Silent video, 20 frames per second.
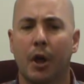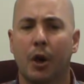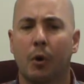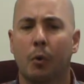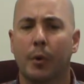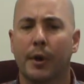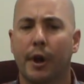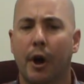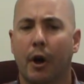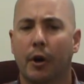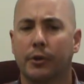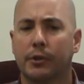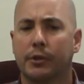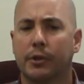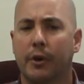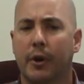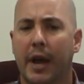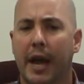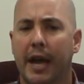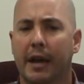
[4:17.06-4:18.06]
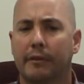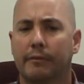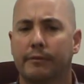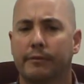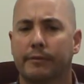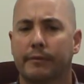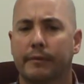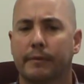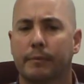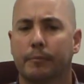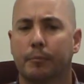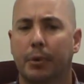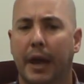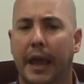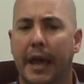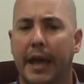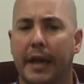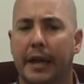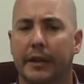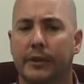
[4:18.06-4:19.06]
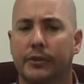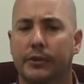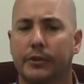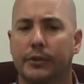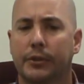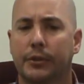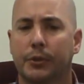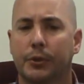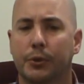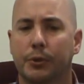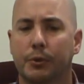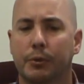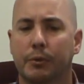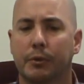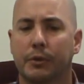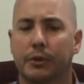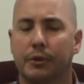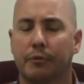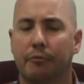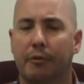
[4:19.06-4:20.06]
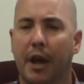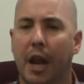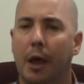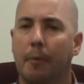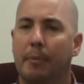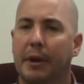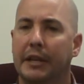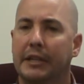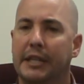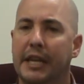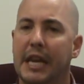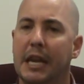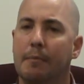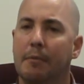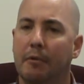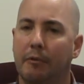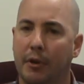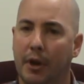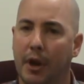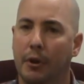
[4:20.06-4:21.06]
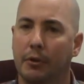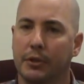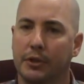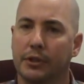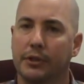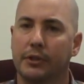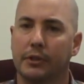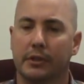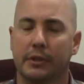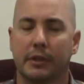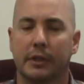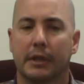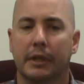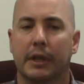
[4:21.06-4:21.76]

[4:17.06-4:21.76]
We also have plans to develop a team of coaches